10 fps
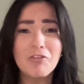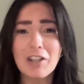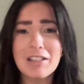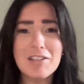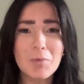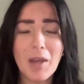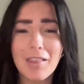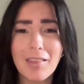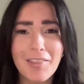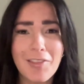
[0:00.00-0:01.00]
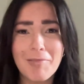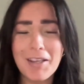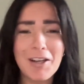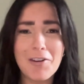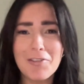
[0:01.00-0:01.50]
a conference with,
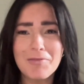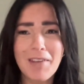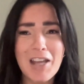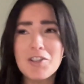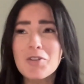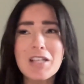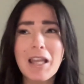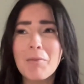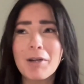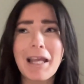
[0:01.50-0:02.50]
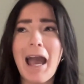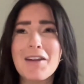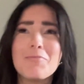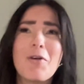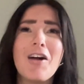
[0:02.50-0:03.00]
you know, edu celebrity
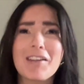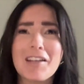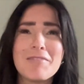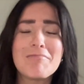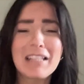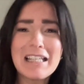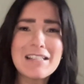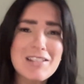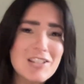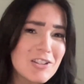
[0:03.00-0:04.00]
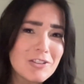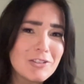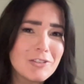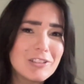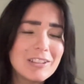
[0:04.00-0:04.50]
Adam Welcome leads
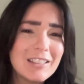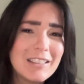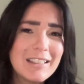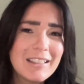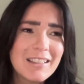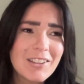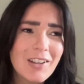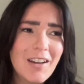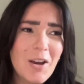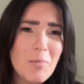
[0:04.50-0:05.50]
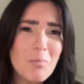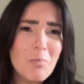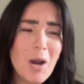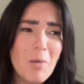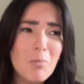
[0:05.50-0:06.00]
to a
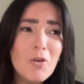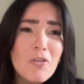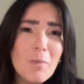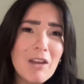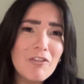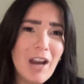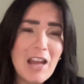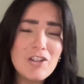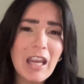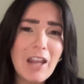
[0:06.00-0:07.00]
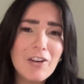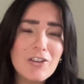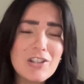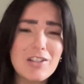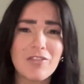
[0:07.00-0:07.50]
a movement for
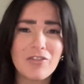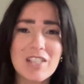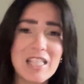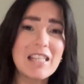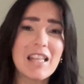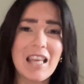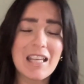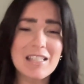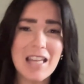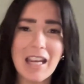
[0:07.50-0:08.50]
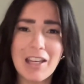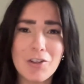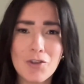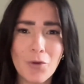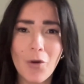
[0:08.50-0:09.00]
educators to see that they can take
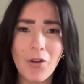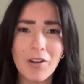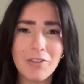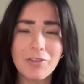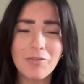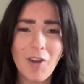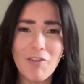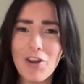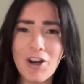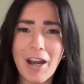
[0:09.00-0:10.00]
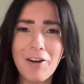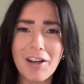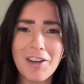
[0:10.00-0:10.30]
control of their